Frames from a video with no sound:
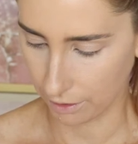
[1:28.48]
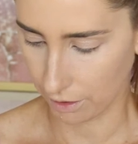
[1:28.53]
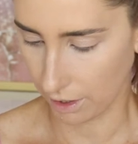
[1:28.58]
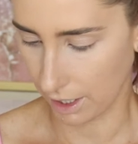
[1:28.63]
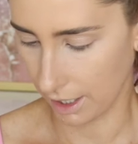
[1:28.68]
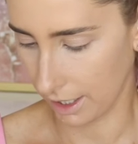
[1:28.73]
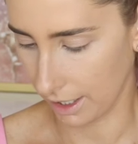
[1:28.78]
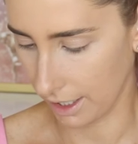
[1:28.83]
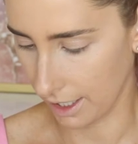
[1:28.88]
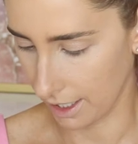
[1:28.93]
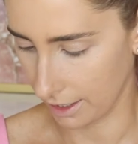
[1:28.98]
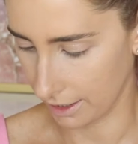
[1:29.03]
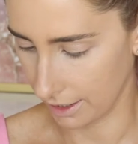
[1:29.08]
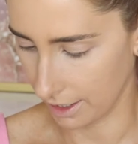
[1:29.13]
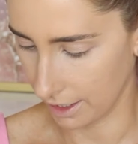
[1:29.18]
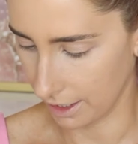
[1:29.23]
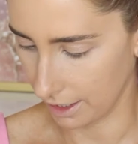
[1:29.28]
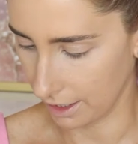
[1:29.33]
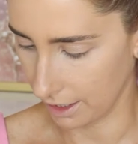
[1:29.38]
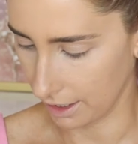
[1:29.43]
look like it has
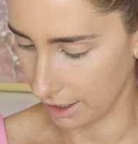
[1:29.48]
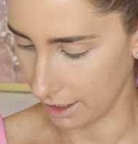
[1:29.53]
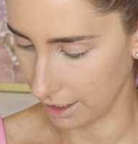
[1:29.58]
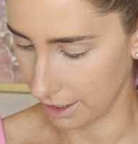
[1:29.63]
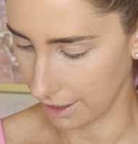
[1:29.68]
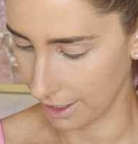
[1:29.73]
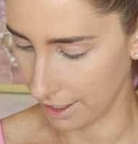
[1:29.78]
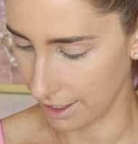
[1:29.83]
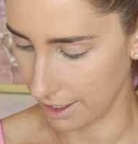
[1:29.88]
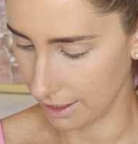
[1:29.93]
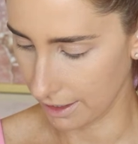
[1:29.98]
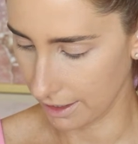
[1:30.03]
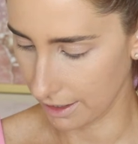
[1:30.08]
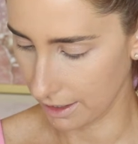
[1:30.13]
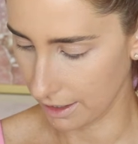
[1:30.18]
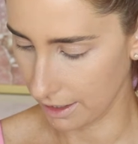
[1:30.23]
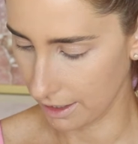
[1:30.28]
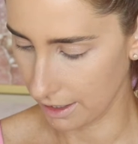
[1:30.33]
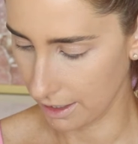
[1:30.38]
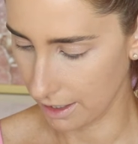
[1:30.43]
anything in it that
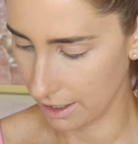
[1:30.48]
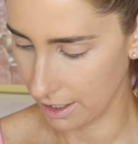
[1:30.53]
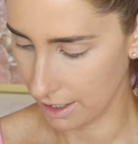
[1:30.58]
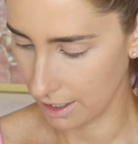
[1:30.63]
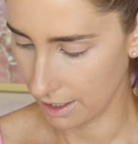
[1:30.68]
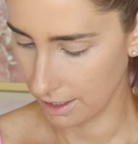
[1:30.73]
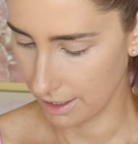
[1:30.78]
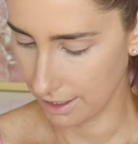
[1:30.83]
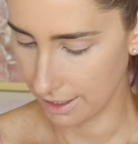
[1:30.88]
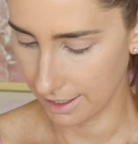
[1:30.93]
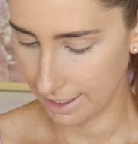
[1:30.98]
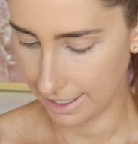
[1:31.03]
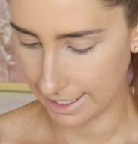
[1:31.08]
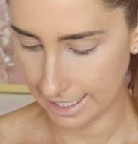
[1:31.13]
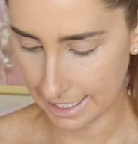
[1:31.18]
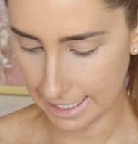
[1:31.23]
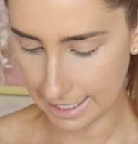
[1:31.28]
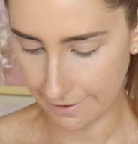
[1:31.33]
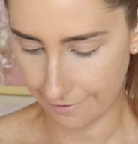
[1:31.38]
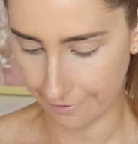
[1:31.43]

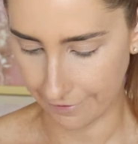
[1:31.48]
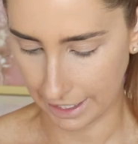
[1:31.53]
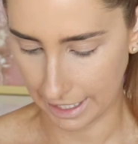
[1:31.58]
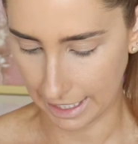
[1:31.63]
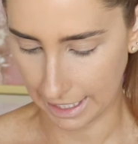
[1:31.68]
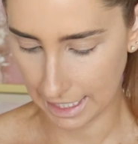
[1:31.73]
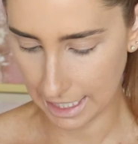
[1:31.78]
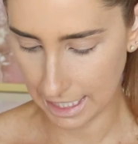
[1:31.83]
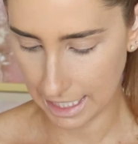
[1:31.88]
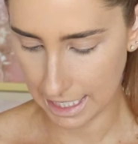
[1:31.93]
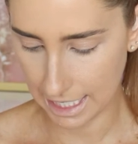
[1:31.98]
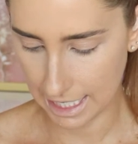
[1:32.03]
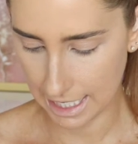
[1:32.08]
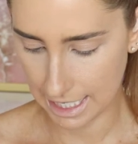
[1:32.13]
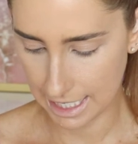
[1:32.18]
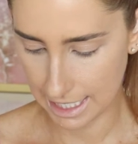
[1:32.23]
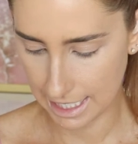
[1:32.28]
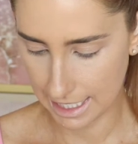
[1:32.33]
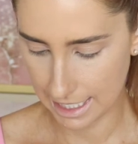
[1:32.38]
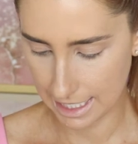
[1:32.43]
isn't vegan.
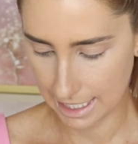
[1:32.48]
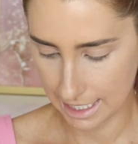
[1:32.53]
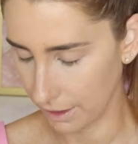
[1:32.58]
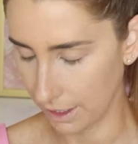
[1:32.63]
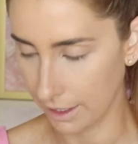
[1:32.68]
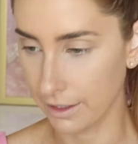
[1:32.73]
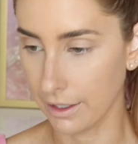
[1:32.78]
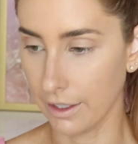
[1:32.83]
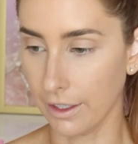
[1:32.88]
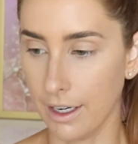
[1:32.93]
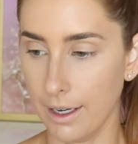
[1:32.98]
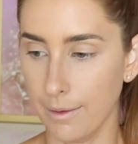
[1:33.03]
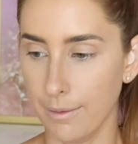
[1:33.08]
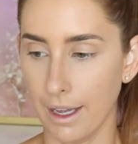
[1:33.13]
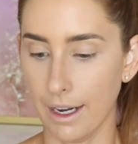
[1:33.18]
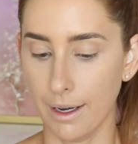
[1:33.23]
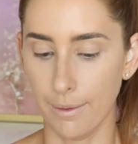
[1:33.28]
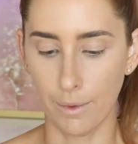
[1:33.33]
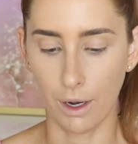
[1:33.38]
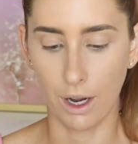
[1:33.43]
Yeah, so keep
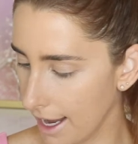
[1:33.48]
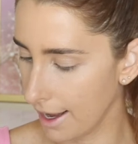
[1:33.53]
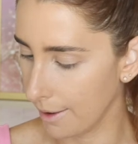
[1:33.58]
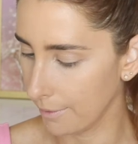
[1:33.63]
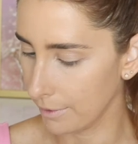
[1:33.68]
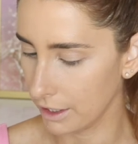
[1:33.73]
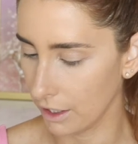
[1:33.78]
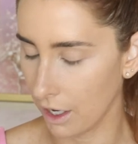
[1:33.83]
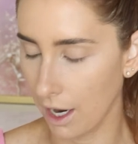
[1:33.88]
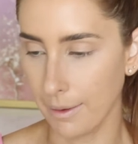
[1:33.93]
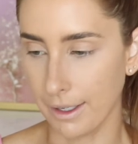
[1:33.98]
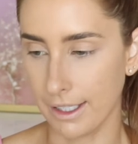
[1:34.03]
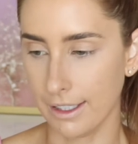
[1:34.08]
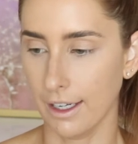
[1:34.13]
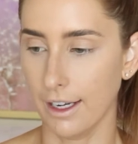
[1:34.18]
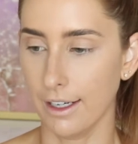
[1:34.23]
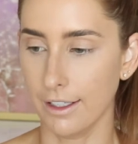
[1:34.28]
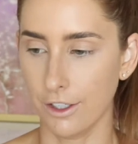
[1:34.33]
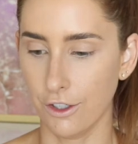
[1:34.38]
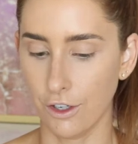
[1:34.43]
that in mind. So I'm
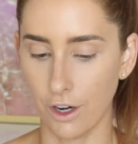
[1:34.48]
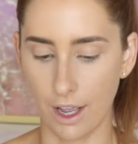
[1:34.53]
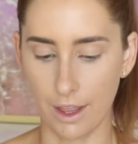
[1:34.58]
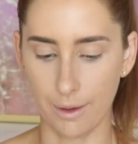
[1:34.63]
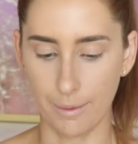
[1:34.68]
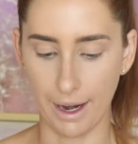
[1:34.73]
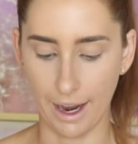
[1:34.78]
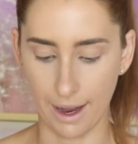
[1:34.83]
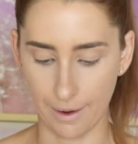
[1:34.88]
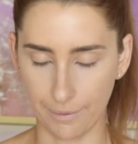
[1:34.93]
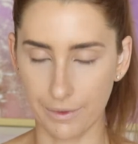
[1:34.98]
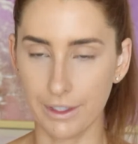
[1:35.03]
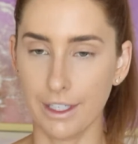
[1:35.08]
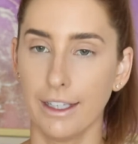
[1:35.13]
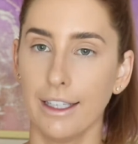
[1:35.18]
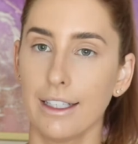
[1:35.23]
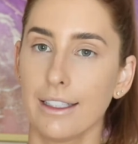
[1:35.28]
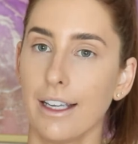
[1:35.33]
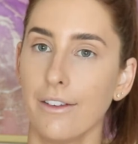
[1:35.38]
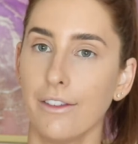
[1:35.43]
excited to try them out. So
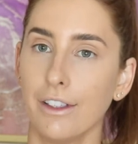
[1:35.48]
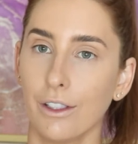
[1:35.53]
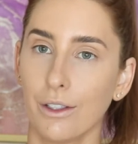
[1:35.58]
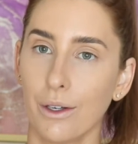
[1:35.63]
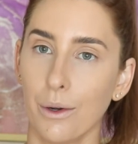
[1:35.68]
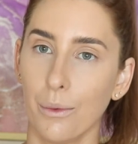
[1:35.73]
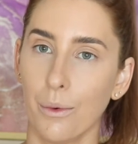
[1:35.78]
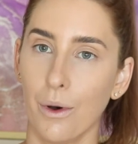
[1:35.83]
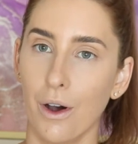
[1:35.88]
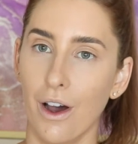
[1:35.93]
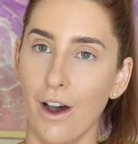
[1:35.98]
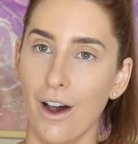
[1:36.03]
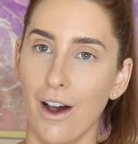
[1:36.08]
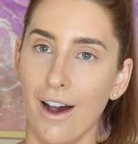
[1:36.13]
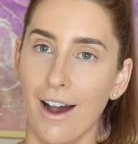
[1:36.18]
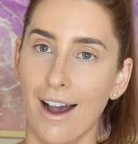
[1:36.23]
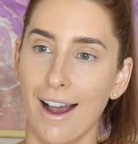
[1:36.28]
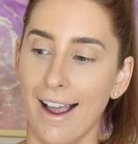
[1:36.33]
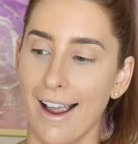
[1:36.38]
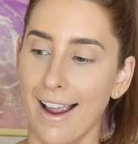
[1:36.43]
let's have a look at what
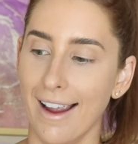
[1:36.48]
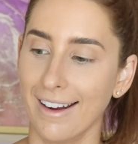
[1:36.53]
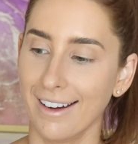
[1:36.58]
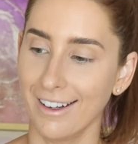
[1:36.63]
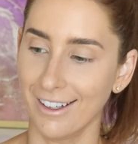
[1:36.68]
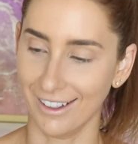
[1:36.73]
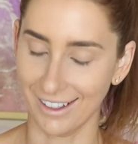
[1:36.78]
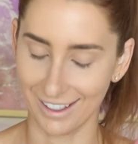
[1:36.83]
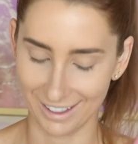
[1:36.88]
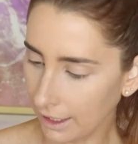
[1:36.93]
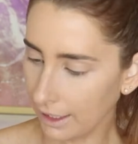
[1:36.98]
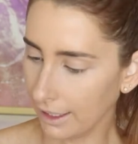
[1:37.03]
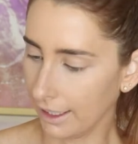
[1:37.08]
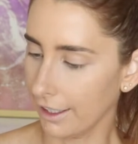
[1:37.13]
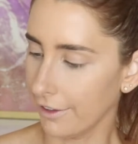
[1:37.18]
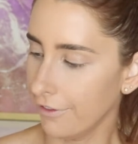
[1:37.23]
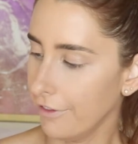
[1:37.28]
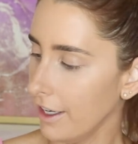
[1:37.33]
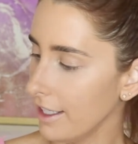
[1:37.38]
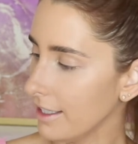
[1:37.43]
I got. Now
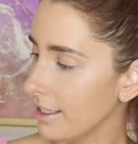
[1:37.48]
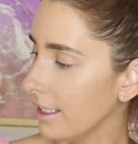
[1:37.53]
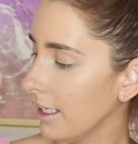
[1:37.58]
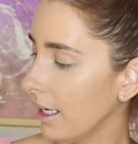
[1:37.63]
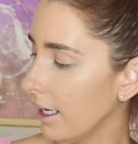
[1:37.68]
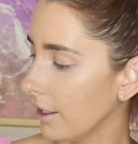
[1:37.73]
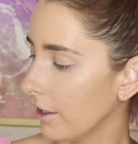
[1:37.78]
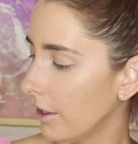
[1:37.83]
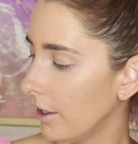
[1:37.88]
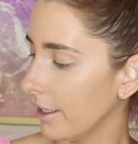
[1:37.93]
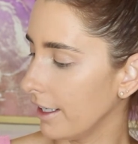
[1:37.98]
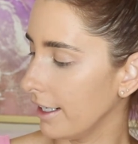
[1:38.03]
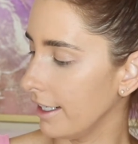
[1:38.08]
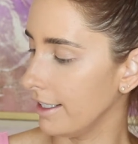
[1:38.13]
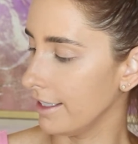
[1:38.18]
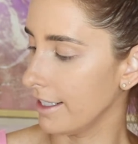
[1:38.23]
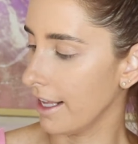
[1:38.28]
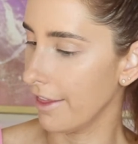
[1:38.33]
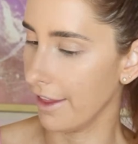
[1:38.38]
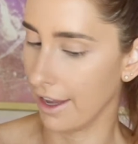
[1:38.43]
the first thing I got
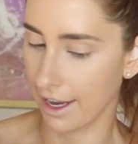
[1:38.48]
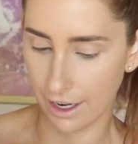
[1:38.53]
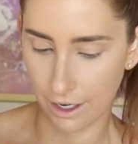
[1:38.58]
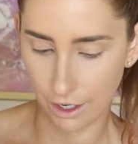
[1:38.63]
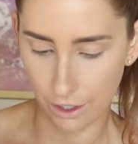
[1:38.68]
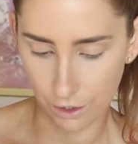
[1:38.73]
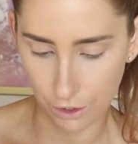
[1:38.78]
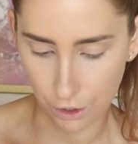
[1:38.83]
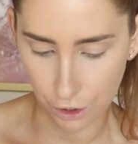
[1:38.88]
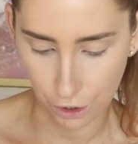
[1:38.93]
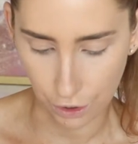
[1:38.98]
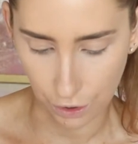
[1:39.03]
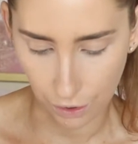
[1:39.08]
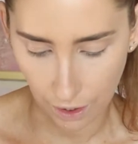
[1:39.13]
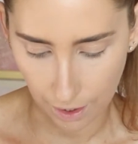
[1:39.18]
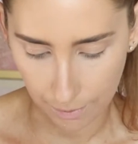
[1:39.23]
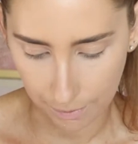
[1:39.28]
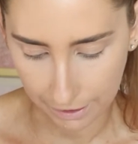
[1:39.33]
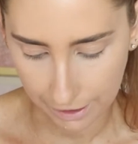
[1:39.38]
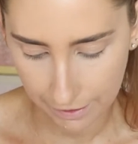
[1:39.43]
is their new,
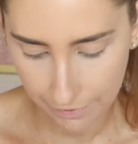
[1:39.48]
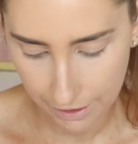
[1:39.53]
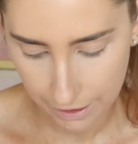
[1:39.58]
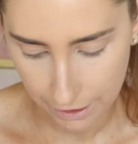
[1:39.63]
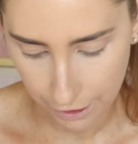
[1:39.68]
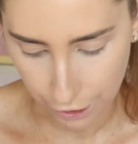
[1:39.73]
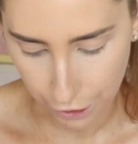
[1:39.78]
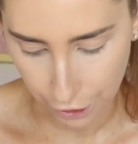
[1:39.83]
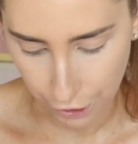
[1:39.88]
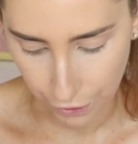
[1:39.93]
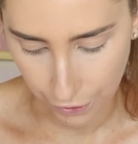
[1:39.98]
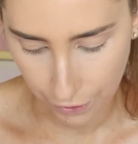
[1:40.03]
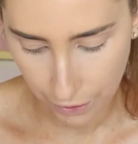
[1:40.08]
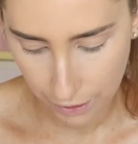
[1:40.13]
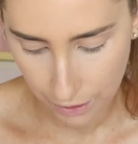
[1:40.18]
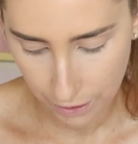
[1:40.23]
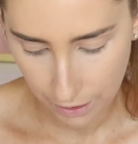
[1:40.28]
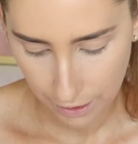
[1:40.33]
I believe these are new,